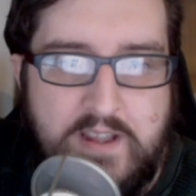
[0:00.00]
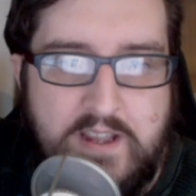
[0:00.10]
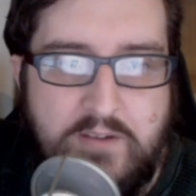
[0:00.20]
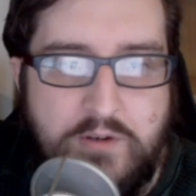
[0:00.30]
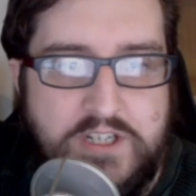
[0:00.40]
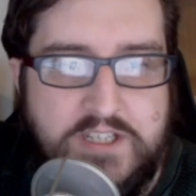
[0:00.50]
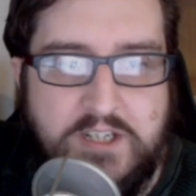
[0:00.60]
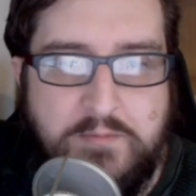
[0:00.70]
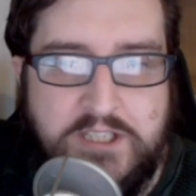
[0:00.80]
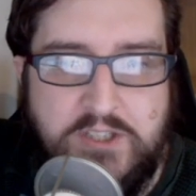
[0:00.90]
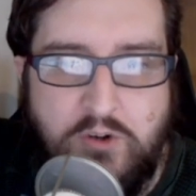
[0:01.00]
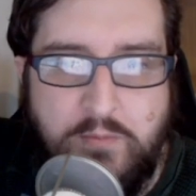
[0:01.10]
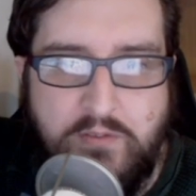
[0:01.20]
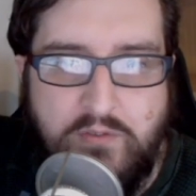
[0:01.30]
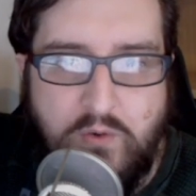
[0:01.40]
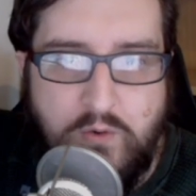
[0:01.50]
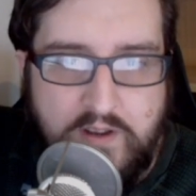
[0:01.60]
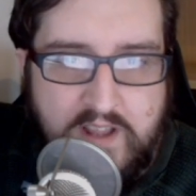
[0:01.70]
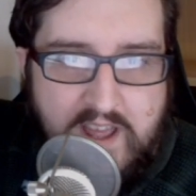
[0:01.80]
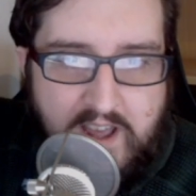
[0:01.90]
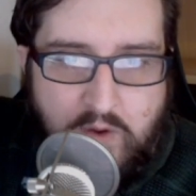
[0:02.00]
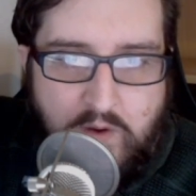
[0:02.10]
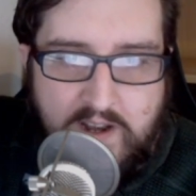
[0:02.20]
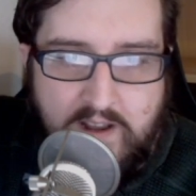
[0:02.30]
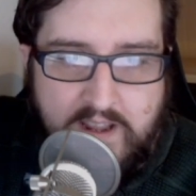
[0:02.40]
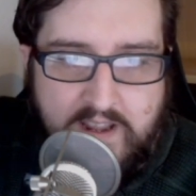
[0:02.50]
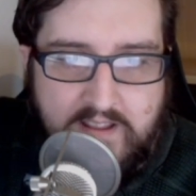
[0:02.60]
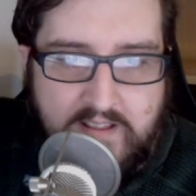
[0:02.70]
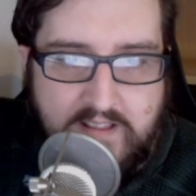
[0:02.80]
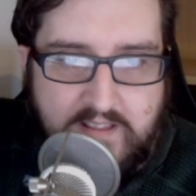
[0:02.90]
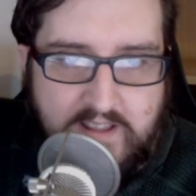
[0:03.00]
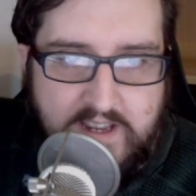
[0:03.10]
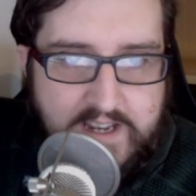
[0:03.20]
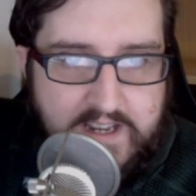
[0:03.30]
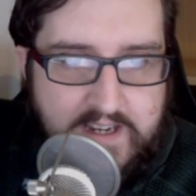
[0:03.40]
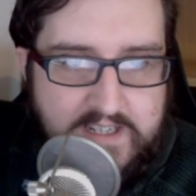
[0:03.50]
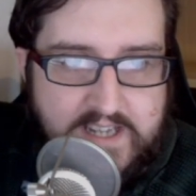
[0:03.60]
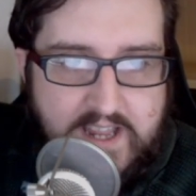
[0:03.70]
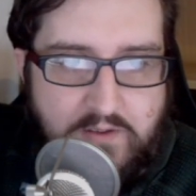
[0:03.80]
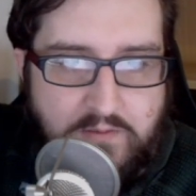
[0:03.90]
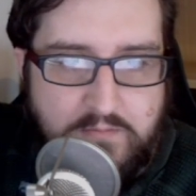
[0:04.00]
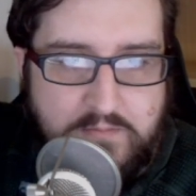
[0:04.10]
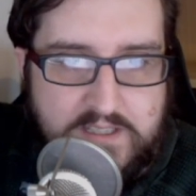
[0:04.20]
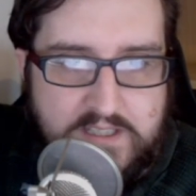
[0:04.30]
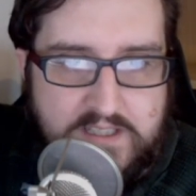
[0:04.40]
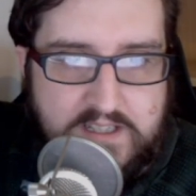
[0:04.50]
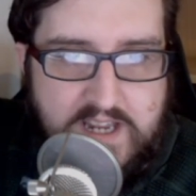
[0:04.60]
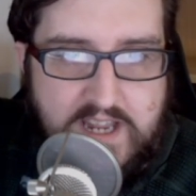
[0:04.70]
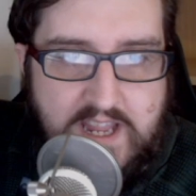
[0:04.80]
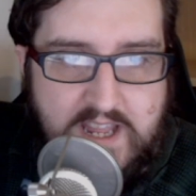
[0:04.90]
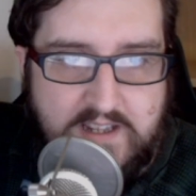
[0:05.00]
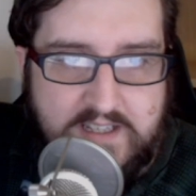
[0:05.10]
which is going to be storming forward. I quite like these helms here.